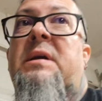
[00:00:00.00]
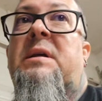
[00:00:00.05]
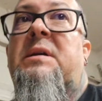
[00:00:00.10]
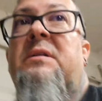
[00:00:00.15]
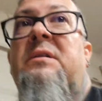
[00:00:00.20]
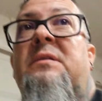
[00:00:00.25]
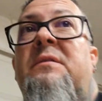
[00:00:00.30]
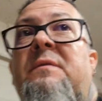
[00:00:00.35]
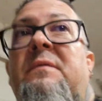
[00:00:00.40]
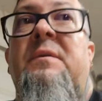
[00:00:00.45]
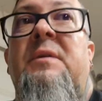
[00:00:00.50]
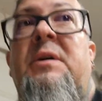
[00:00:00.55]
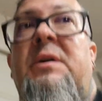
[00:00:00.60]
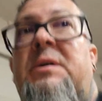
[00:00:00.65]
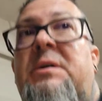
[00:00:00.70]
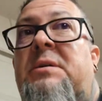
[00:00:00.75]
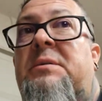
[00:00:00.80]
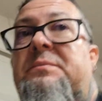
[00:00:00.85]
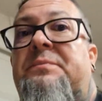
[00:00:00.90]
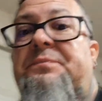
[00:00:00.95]

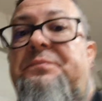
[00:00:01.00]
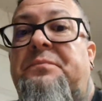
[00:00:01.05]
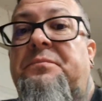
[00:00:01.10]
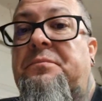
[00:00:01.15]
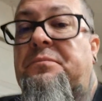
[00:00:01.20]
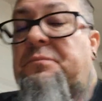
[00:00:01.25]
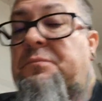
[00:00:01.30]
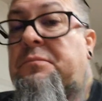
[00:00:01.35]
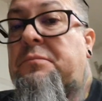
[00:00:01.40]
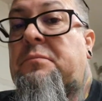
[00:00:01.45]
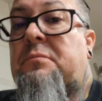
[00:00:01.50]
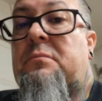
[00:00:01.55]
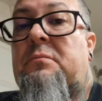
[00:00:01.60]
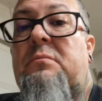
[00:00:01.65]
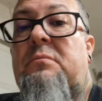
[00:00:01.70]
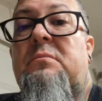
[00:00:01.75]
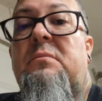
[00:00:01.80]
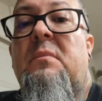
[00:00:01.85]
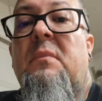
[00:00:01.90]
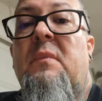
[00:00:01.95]
can
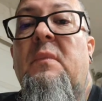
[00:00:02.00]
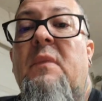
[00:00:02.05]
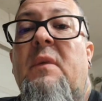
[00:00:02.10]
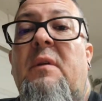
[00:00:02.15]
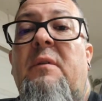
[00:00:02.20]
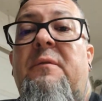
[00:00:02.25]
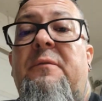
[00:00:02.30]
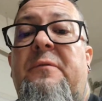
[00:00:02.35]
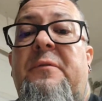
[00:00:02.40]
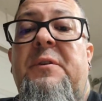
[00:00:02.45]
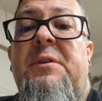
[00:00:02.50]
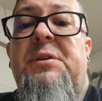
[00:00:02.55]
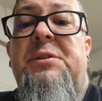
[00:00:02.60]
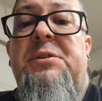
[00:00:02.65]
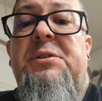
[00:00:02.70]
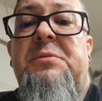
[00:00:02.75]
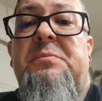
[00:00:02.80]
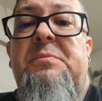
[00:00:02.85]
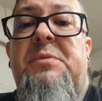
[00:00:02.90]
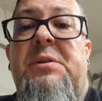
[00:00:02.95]

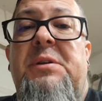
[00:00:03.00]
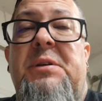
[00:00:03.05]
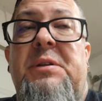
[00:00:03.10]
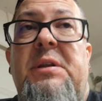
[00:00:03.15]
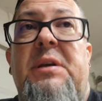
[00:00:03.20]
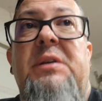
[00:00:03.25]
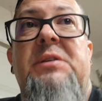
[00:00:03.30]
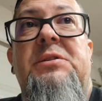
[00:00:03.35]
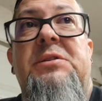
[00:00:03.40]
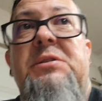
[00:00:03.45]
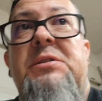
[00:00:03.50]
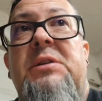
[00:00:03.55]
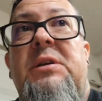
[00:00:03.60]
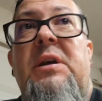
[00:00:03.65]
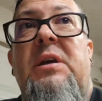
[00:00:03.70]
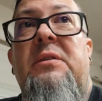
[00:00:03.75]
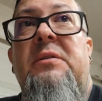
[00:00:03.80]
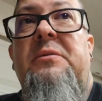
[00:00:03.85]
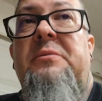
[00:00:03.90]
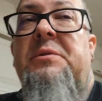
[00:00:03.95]
finish putting the engine
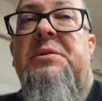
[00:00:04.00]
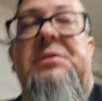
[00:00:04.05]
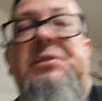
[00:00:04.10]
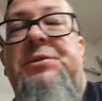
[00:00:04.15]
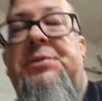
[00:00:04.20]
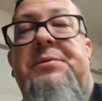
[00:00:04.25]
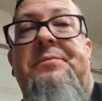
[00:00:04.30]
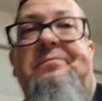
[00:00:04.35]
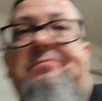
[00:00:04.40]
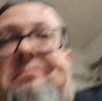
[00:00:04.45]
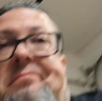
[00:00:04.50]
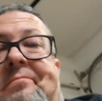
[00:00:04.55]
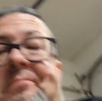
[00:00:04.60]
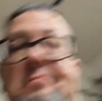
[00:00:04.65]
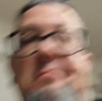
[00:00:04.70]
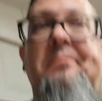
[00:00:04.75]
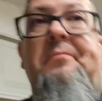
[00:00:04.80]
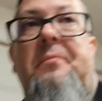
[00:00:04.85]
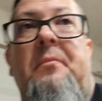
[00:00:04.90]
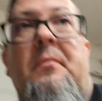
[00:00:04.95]
together, which
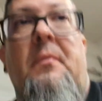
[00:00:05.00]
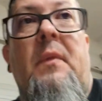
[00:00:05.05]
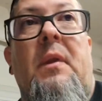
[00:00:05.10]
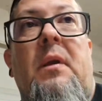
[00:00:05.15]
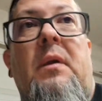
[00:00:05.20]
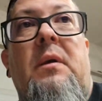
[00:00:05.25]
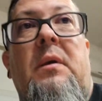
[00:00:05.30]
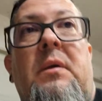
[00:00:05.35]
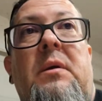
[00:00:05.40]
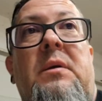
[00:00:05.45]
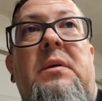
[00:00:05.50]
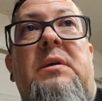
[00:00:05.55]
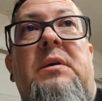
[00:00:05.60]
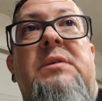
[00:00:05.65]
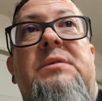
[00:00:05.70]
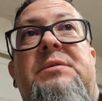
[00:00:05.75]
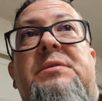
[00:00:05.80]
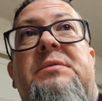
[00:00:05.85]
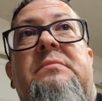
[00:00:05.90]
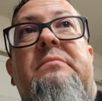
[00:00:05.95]

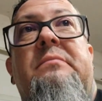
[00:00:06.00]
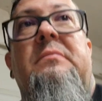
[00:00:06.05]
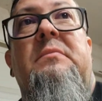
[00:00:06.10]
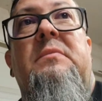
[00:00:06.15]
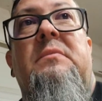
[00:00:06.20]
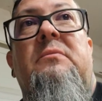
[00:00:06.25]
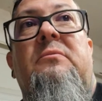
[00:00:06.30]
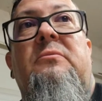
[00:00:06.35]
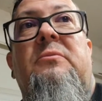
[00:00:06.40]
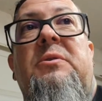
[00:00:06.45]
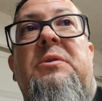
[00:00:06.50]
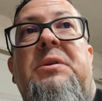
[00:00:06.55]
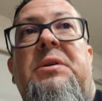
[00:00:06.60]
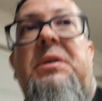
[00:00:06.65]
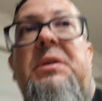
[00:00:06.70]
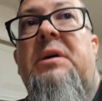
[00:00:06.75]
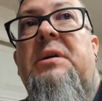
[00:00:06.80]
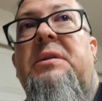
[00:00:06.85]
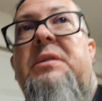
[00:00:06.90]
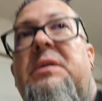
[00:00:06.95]
is really
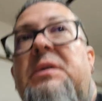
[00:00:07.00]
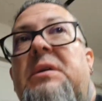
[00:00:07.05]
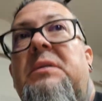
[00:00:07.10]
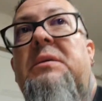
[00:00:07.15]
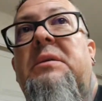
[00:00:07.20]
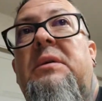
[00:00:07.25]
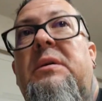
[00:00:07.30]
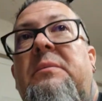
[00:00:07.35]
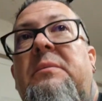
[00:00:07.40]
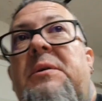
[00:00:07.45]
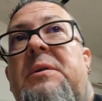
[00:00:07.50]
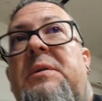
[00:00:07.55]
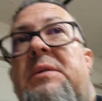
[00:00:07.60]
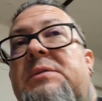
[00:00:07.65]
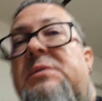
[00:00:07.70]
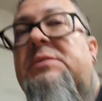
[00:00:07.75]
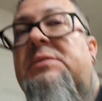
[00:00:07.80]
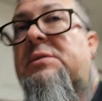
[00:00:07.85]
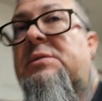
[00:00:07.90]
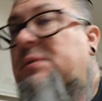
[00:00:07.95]
nothing. I mean,
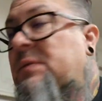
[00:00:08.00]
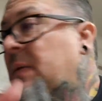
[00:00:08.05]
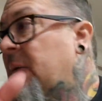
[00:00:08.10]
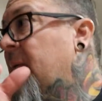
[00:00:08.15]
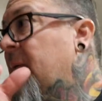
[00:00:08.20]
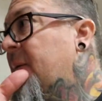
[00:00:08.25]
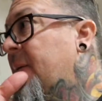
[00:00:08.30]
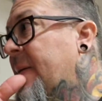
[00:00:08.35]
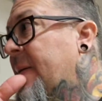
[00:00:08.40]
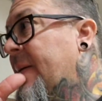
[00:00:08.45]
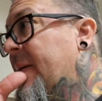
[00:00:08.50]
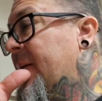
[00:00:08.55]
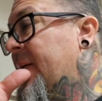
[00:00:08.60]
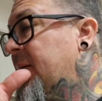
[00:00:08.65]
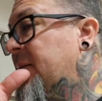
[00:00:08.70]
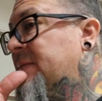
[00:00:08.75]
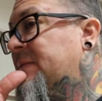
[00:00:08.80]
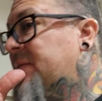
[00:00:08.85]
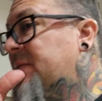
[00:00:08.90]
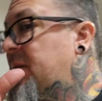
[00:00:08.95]
it's
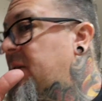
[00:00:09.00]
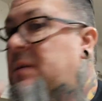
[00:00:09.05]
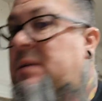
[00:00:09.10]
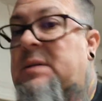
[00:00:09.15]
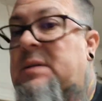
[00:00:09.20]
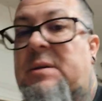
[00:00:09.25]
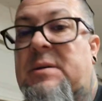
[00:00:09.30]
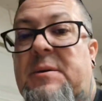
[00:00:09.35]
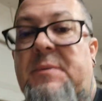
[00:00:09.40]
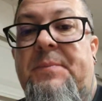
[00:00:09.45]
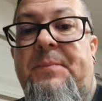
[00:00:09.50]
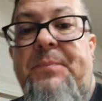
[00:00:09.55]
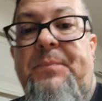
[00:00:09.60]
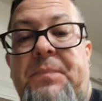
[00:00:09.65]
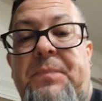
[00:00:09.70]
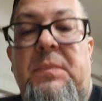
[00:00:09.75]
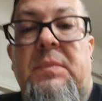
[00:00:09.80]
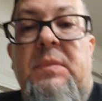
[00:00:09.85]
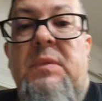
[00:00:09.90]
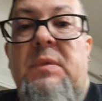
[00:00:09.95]
the
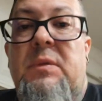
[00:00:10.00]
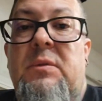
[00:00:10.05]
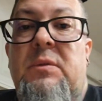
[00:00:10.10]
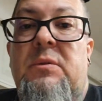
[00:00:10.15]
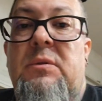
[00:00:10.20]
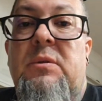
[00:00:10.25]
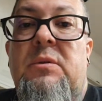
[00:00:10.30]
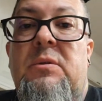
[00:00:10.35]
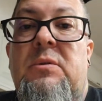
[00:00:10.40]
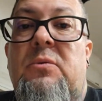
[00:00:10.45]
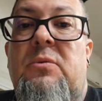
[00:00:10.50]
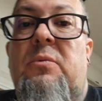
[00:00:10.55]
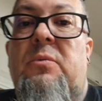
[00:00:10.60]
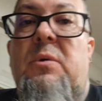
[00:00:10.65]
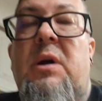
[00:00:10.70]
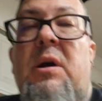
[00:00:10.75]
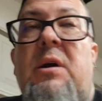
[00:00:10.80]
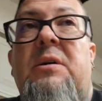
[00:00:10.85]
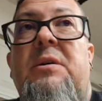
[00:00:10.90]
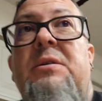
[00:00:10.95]

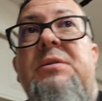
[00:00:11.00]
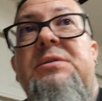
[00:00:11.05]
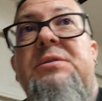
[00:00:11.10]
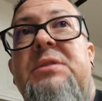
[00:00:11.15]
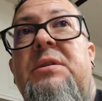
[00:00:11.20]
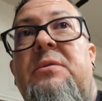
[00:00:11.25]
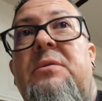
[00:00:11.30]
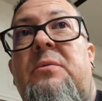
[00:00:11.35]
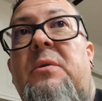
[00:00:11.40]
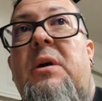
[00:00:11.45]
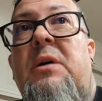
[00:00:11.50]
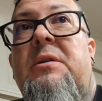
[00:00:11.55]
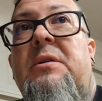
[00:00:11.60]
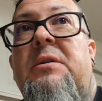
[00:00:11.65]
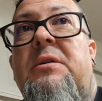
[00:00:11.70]
rockers and the rocker